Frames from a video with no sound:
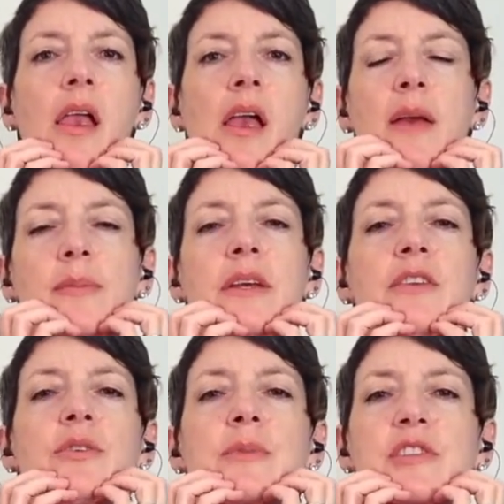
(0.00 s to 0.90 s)
and begin
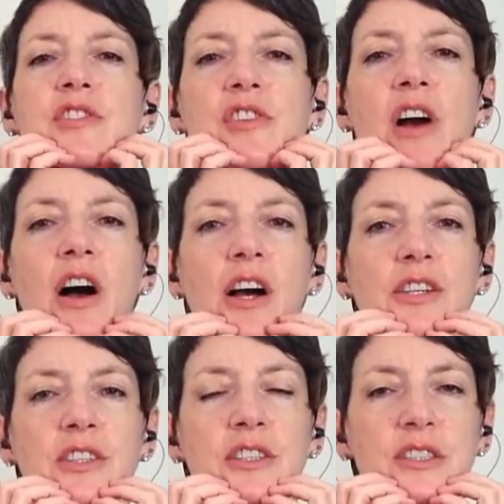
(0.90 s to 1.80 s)
to
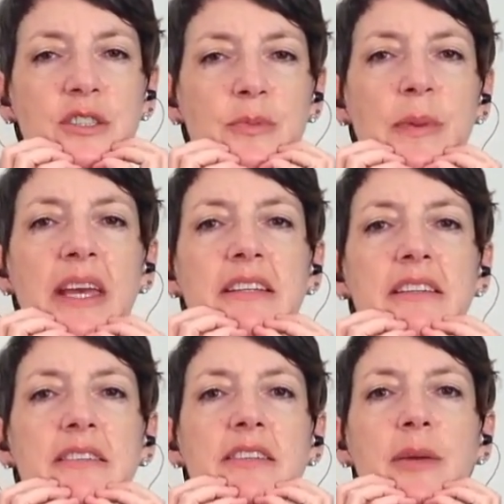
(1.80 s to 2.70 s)
massage the
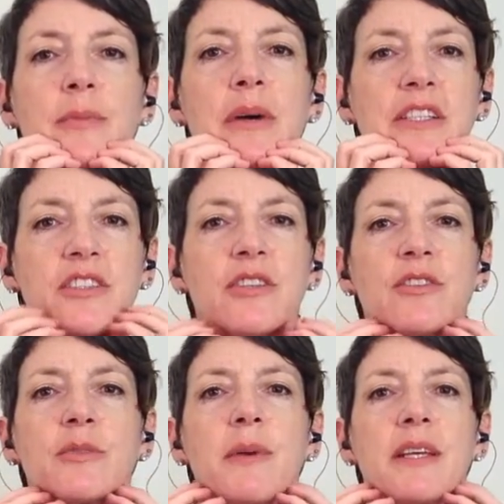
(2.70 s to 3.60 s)
space, the muscular
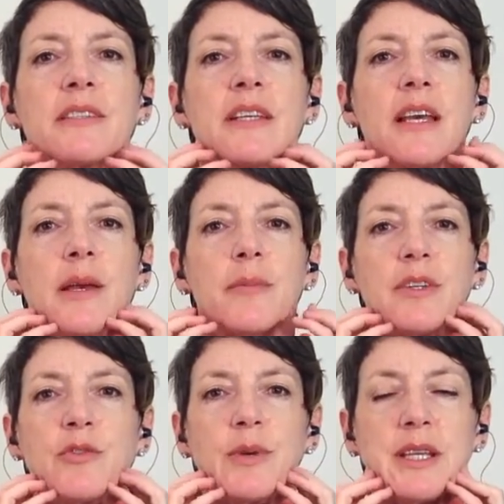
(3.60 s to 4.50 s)
space
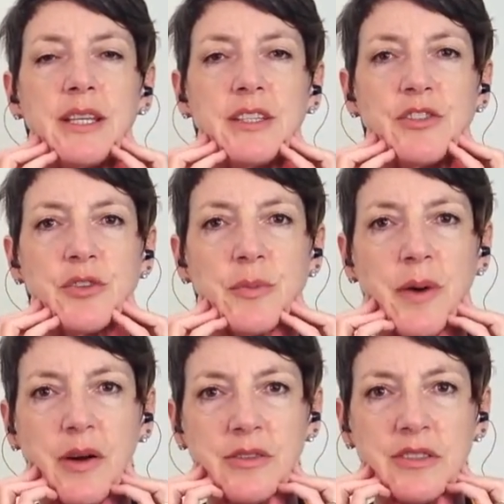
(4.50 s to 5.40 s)
between these two
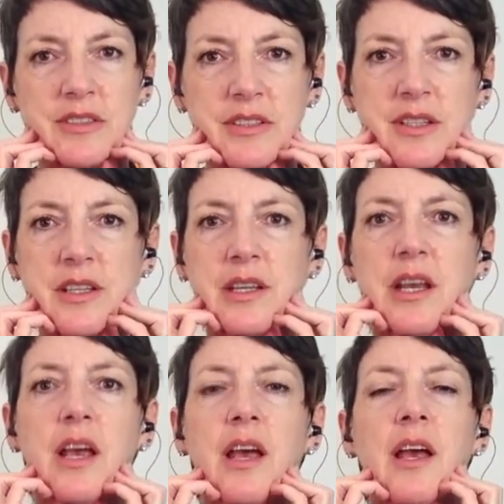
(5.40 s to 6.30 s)
bones.
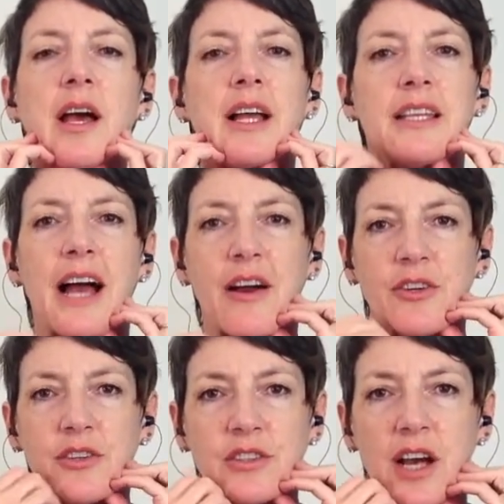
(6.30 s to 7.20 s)
Allow
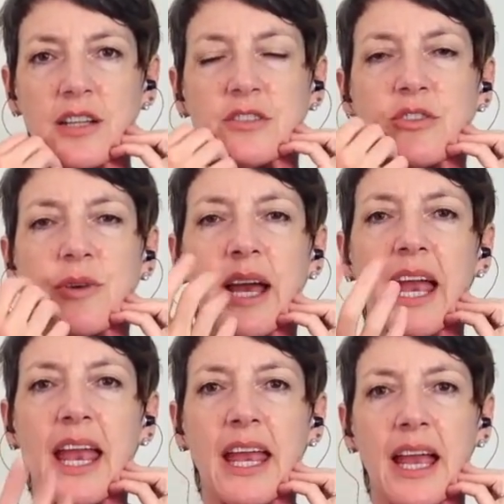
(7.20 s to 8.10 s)
your tongue to
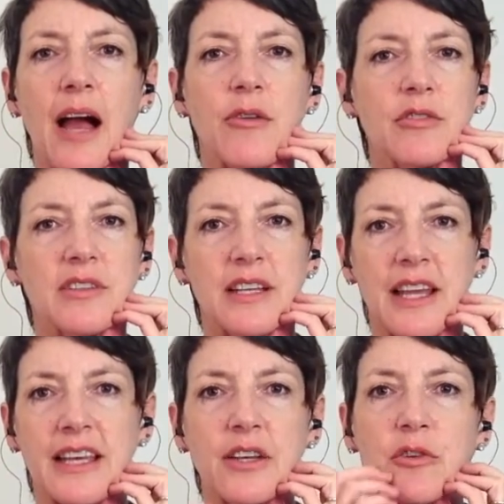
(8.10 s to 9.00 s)
hang out
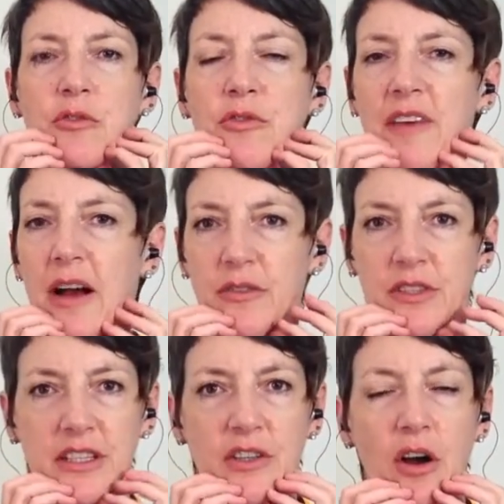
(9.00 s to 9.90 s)
like a
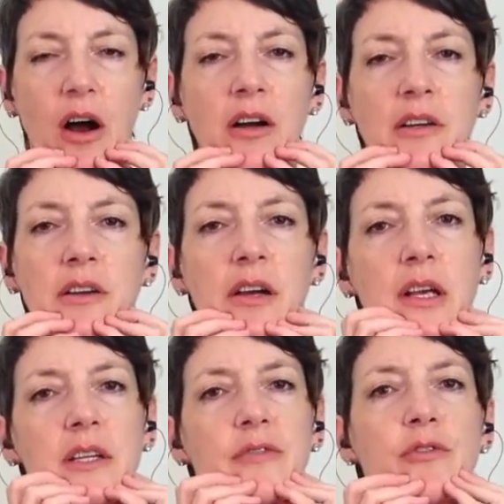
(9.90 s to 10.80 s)
Newfoundland dog.
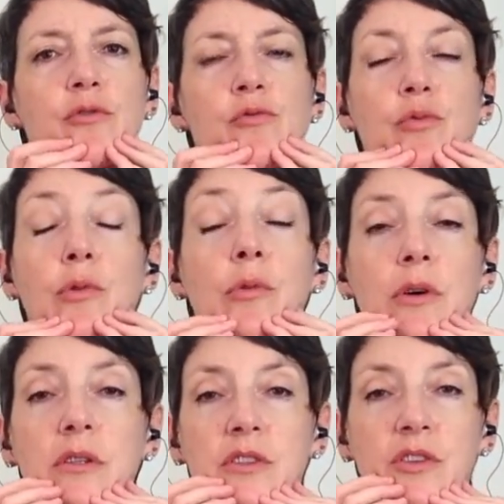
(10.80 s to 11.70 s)
If you
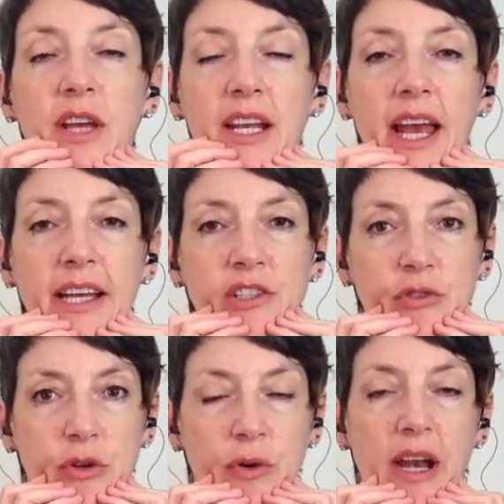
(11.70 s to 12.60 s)
drool, you get
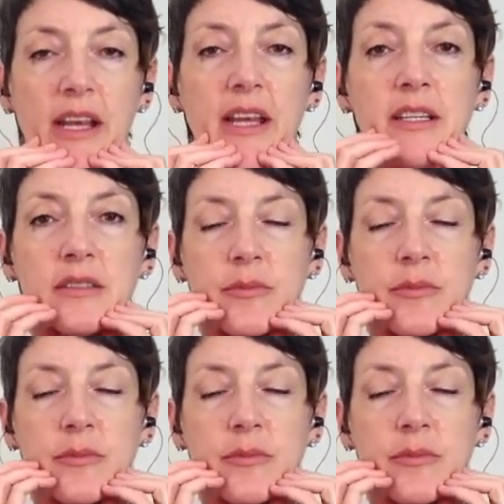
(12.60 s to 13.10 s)
extra credit.